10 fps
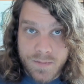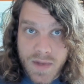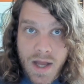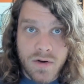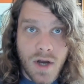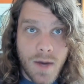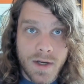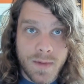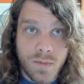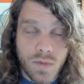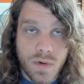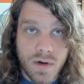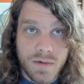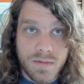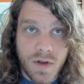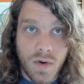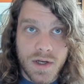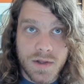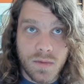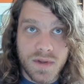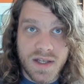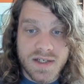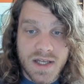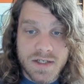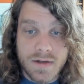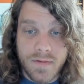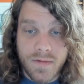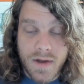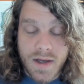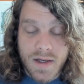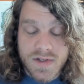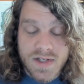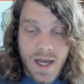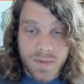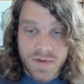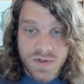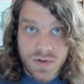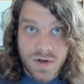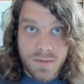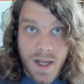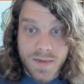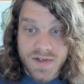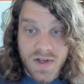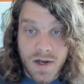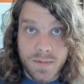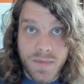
I don't know how many people were going in there with the intent of stopping the shooter, maybe some,